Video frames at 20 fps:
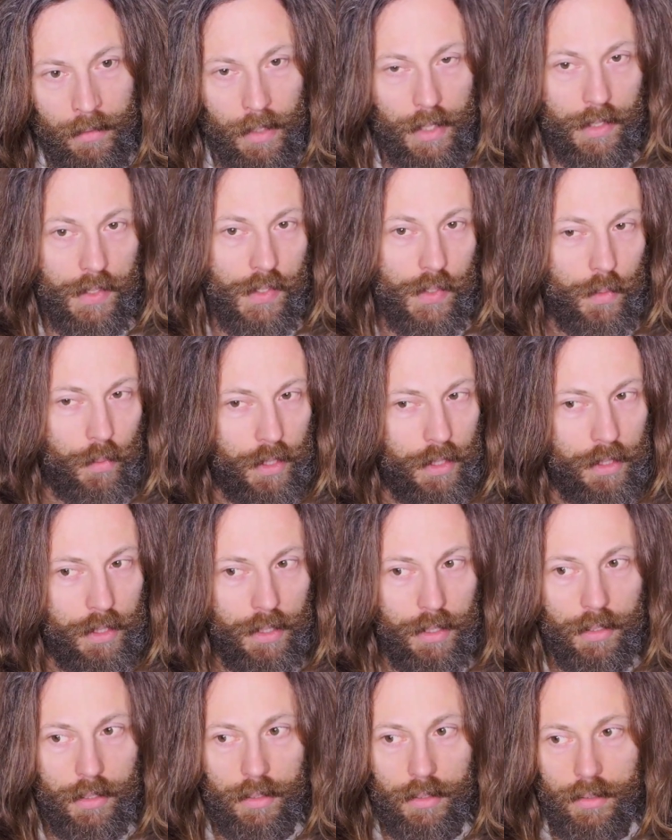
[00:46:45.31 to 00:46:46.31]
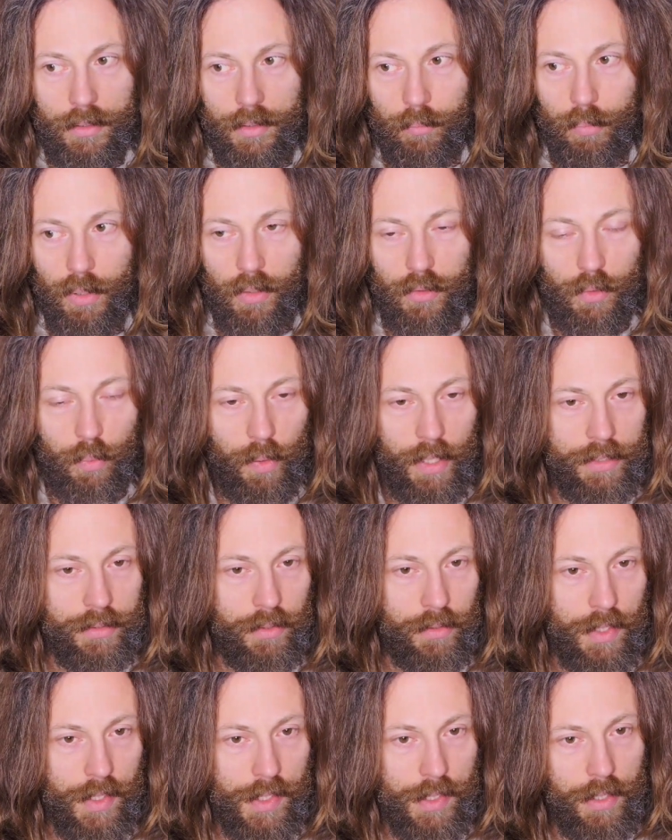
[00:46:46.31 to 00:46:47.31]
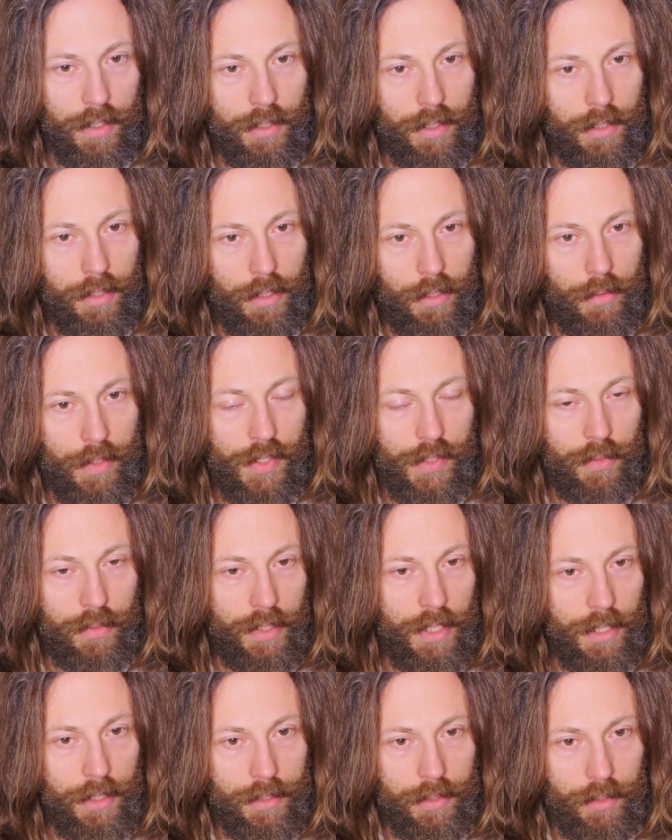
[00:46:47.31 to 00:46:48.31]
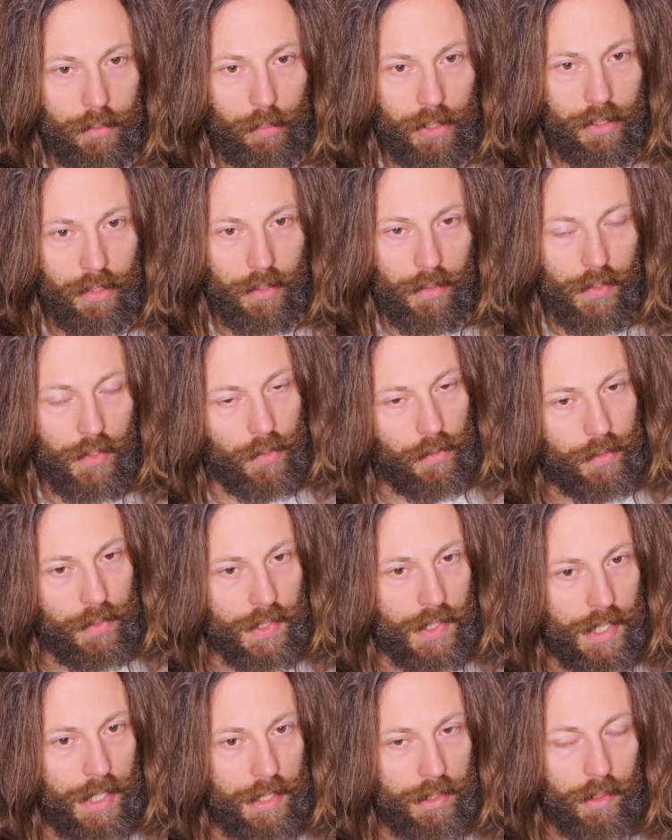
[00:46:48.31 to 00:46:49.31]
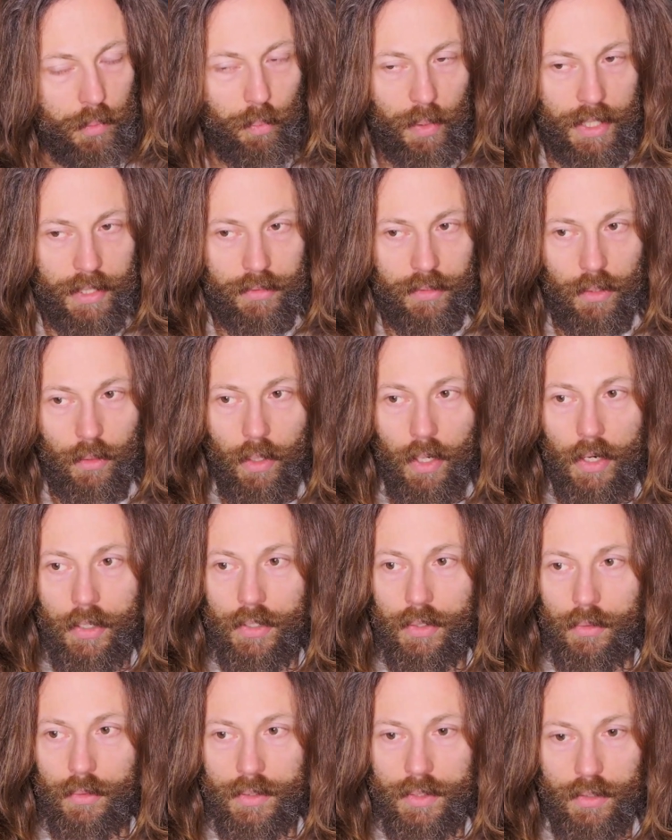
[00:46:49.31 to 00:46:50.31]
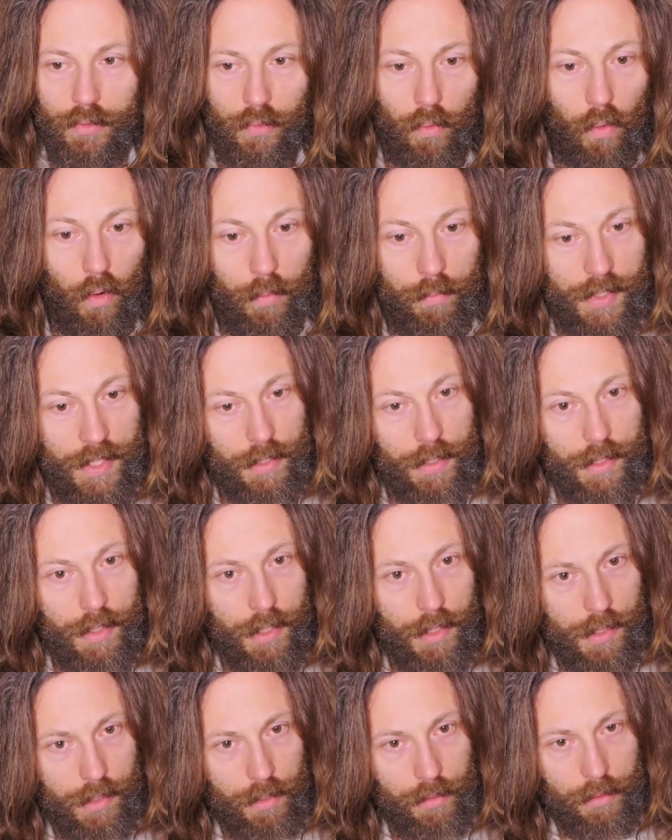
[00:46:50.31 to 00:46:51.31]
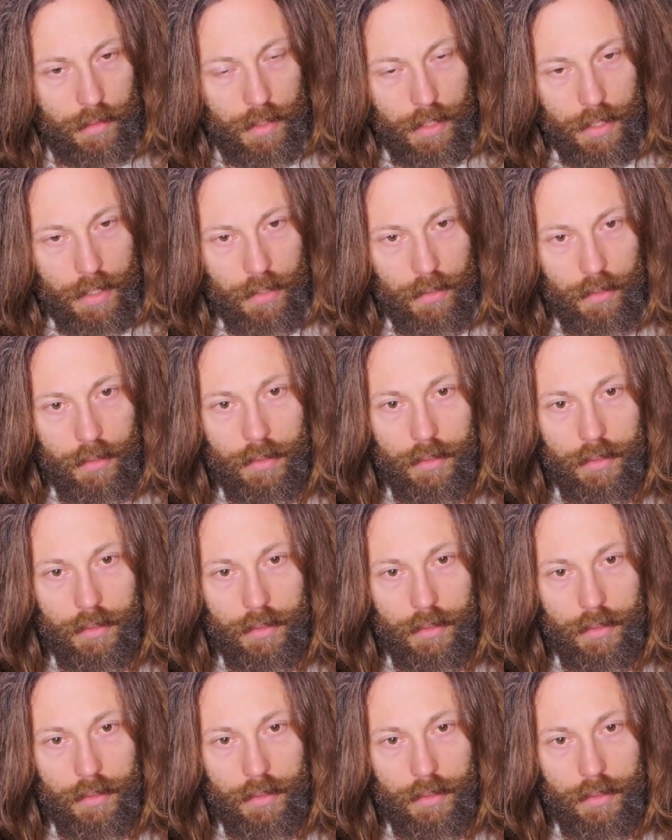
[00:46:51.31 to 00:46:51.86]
It's really both Platonistic and Aristotelian, because you could say that Plato argued that forms exist in their